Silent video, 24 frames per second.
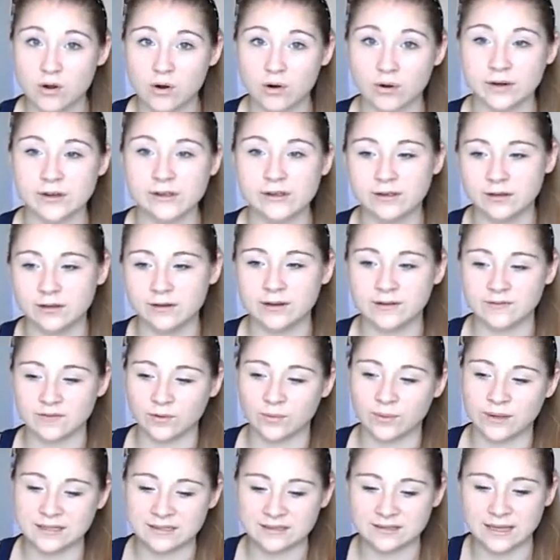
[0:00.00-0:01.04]
Or you could do
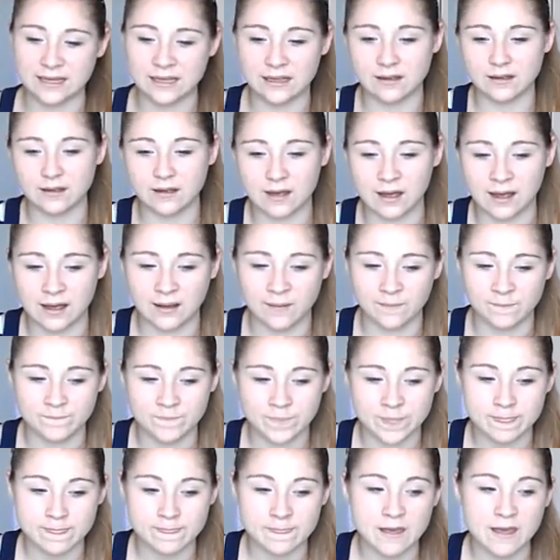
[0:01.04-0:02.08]
different ones, like,
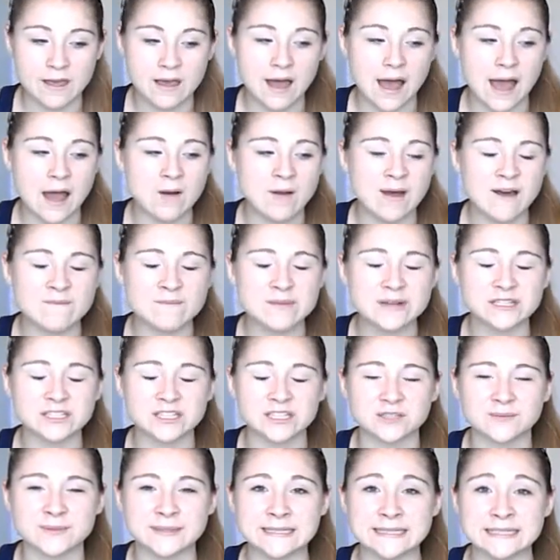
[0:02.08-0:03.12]
I don't have much
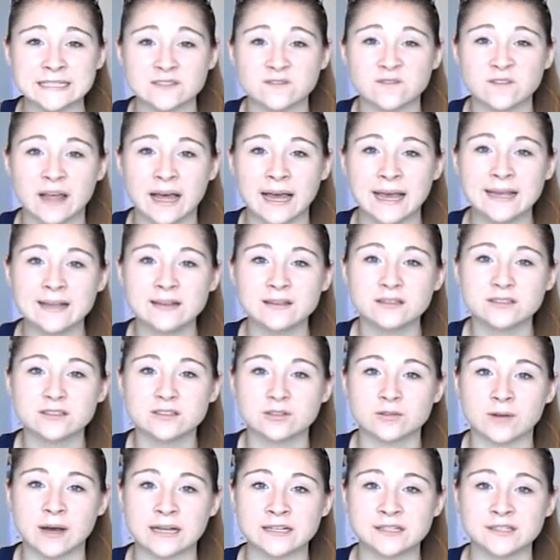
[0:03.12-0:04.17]
experience flying,
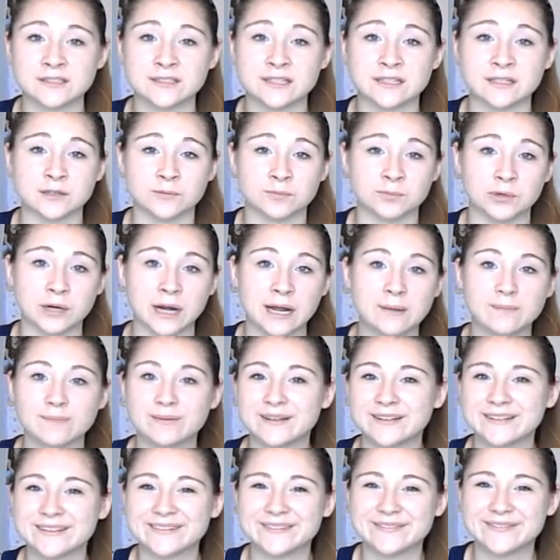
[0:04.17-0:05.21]
so I just did a prep
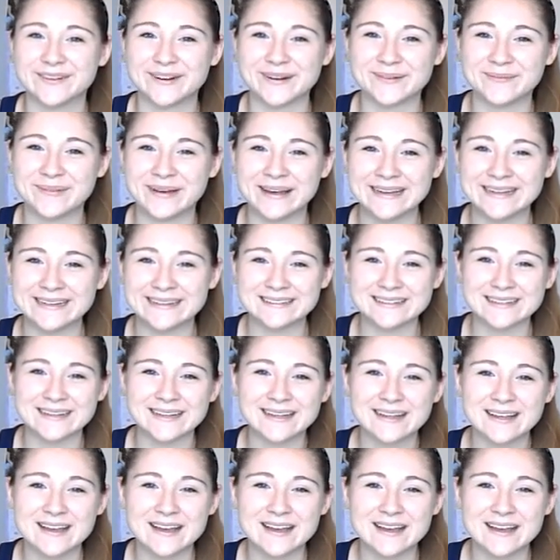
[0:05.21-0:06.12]
for mine.